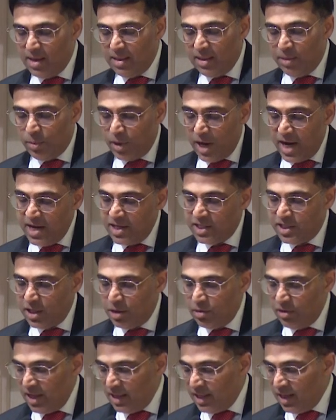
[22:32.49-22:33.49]
The brain is
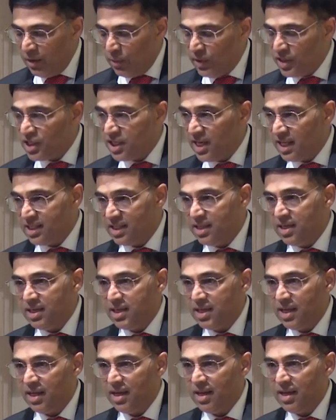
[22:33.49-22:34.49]
the only thing which
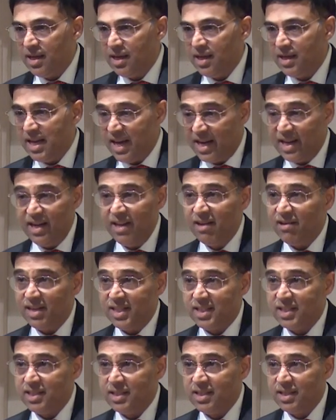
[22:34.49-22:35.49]
doesn't take any
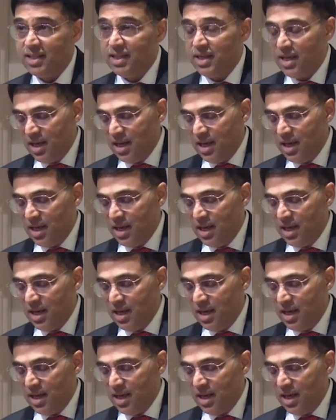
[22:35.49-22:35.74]
rest.